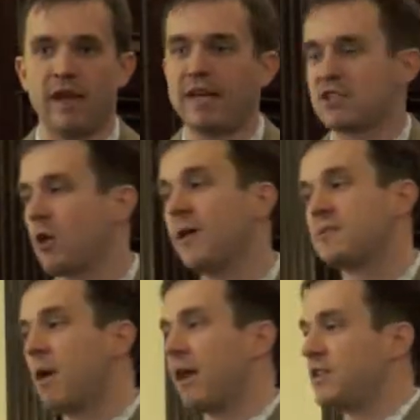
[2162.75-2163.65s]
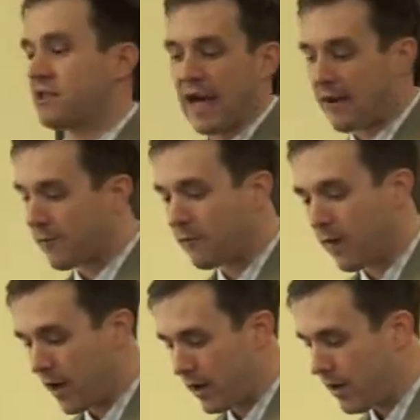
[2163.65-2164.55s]
He had so much money, just kind of for
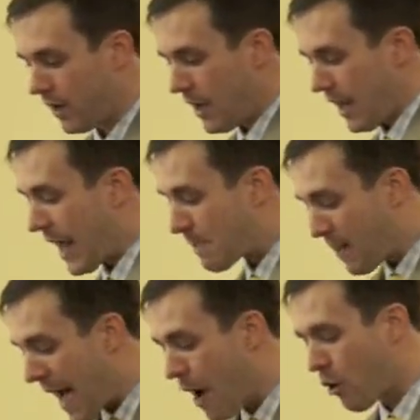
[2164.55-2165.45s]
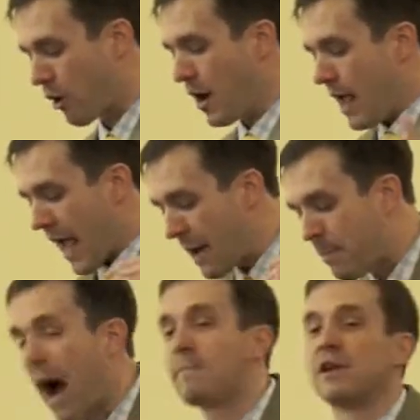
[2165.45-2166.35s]
fun. He had power and
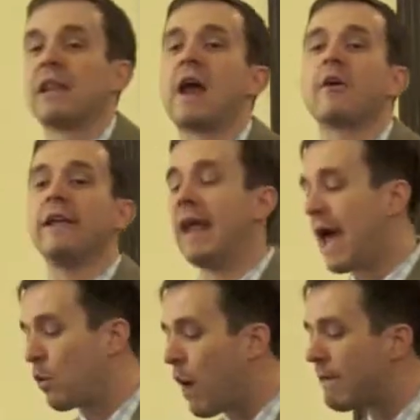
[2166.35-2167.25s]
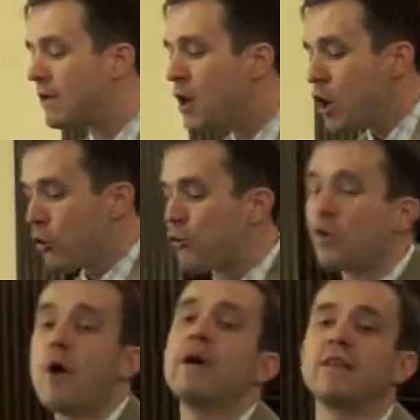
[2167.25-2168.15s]
popularity. He had women
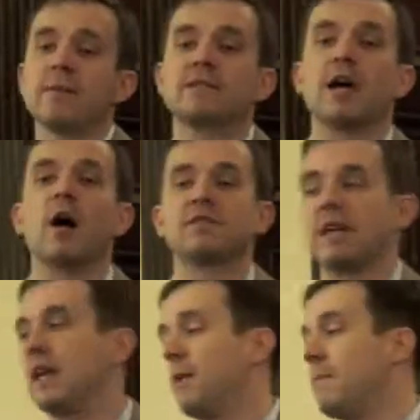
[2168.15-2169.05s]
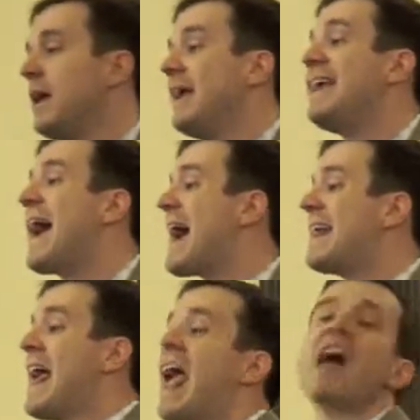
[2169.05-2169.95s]
throwing themselves at him. He
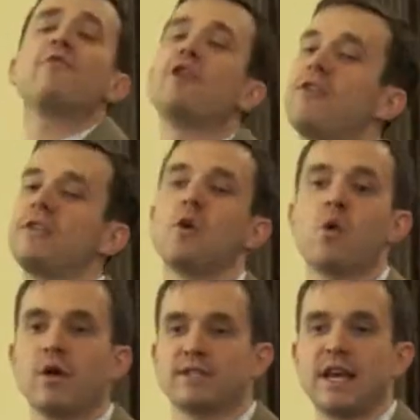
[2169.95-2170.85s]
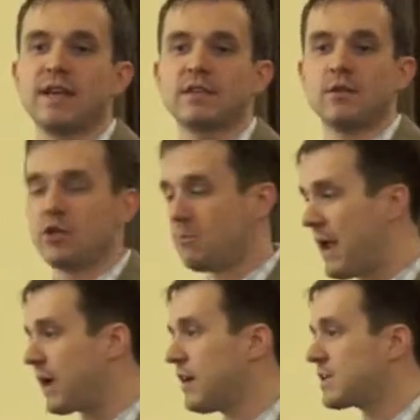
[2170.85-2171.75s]
had everything the world says should
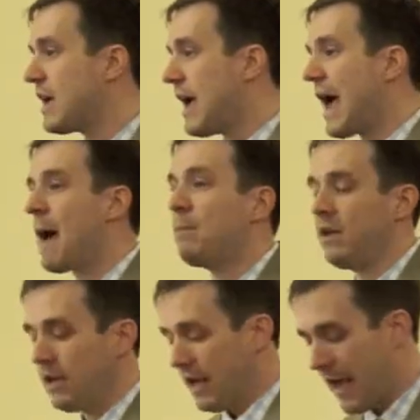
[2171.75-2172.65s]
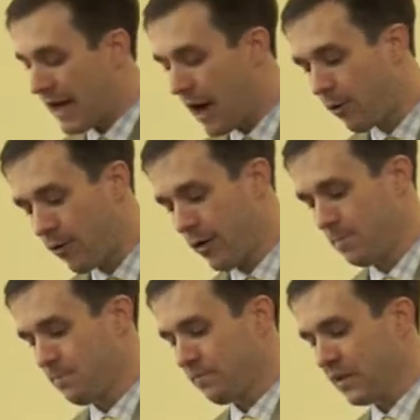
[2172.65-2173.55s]
make us happy and healthy.
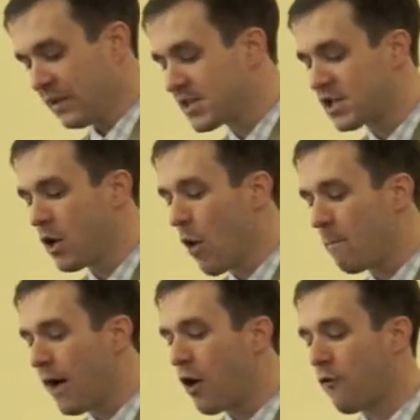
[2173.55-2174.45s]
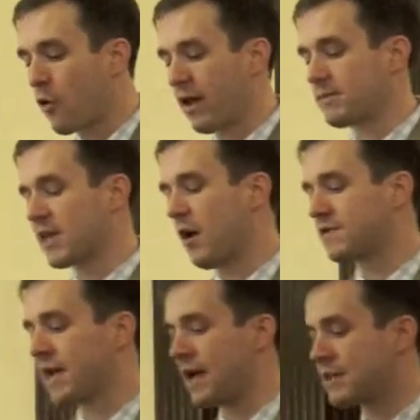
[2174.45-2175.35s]
Listen to what Belfort himself
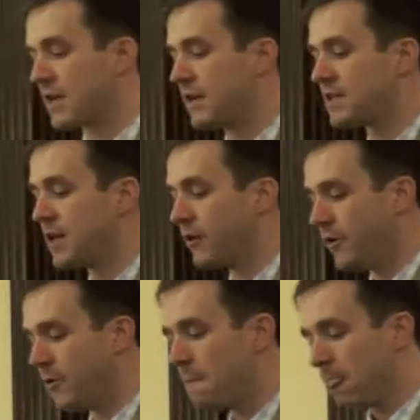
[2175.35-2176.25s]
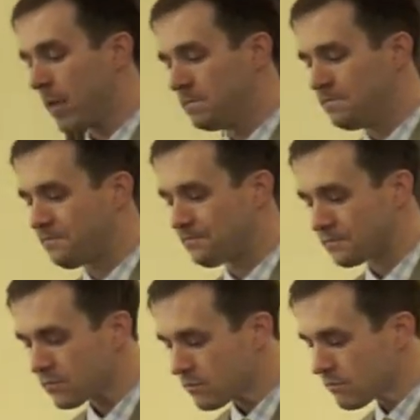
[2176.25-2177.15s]
says in this
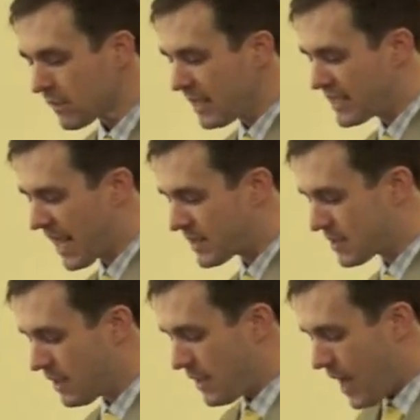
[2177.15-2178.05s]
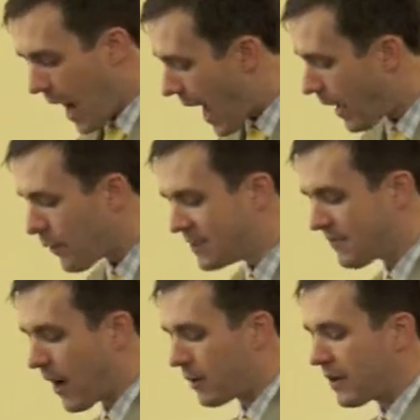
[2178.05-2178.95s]
interview. He says, "I
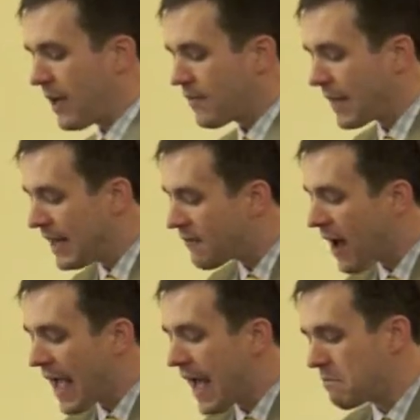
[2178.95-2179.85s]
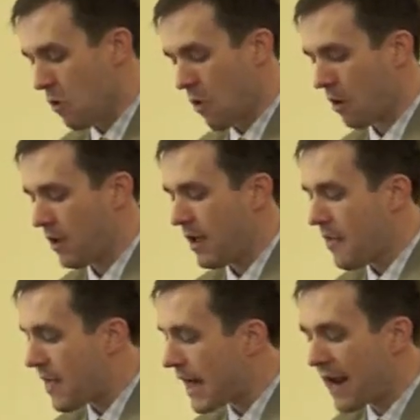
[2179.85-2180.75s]
always felt that if I had more,
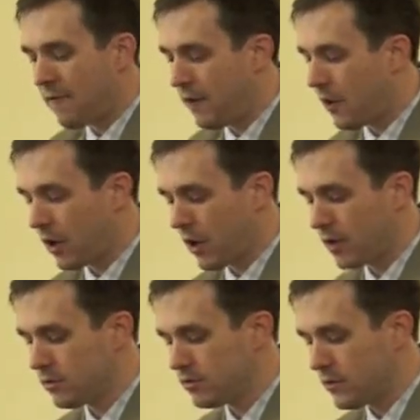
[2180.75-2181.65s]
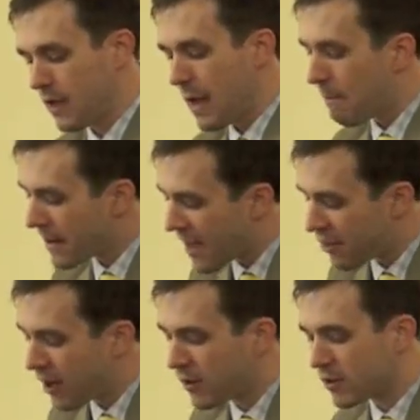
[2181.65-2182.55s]
then I'd feel good. But I
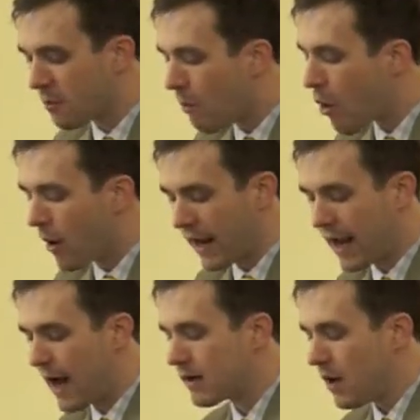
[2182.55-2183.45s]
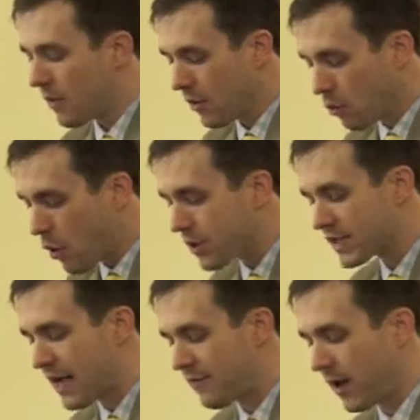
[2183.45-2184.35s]
think that the more I got, the
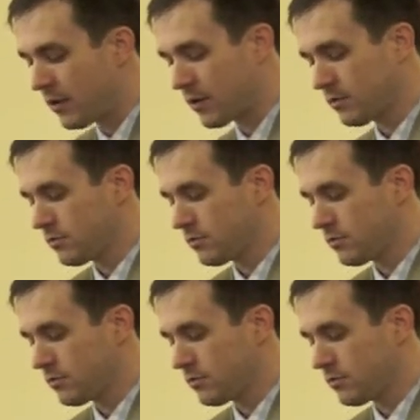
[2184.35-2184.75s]
worse I felt.